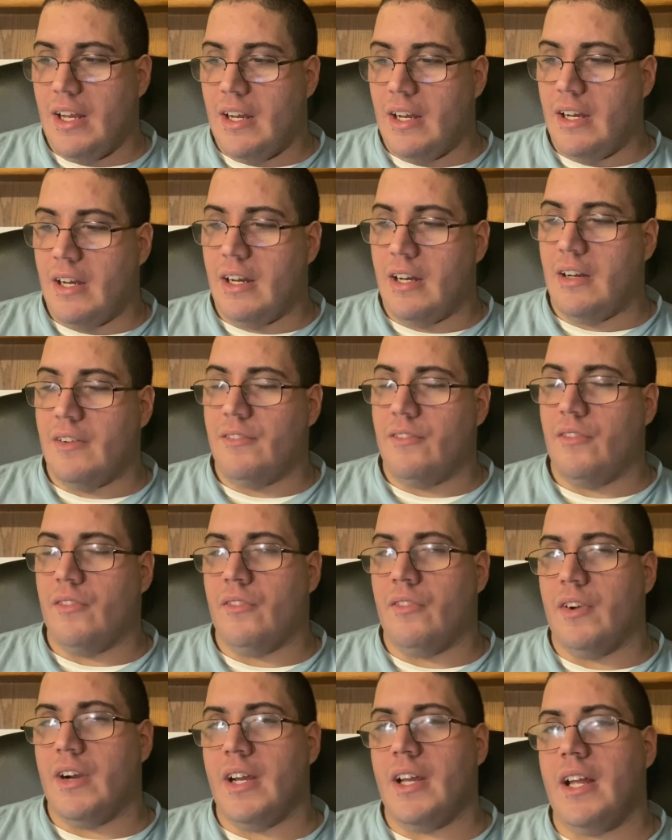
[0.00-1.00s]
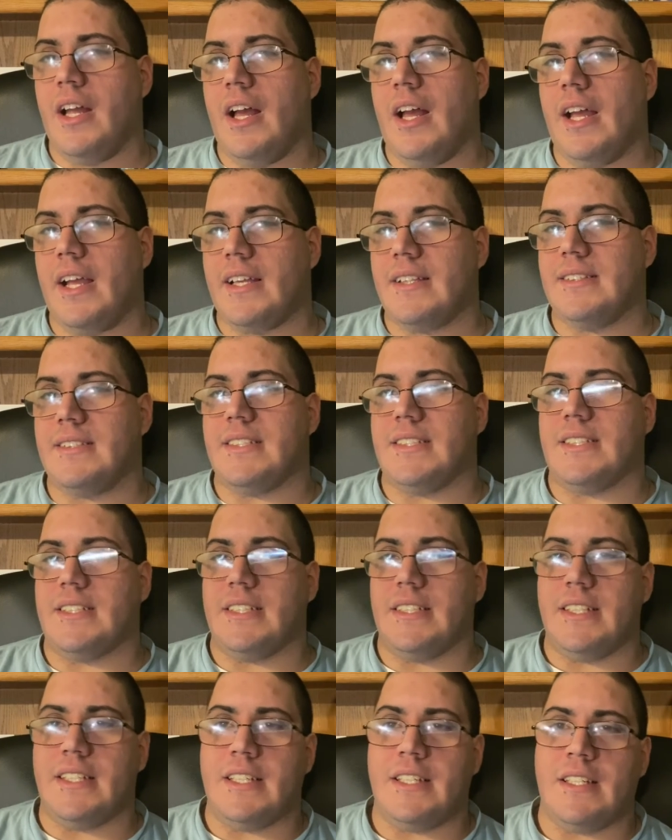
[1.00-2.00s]
Um, what I can
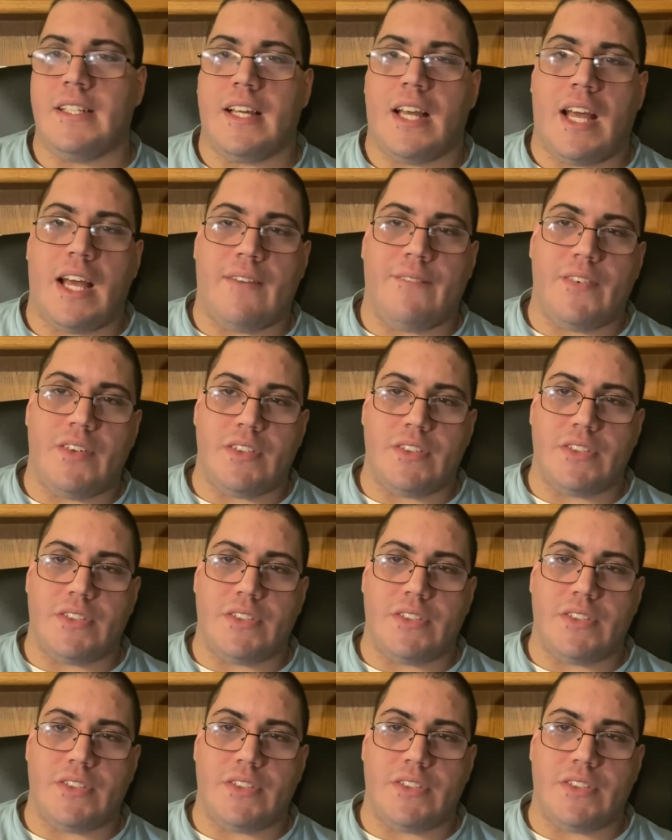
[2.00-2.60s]
see Apple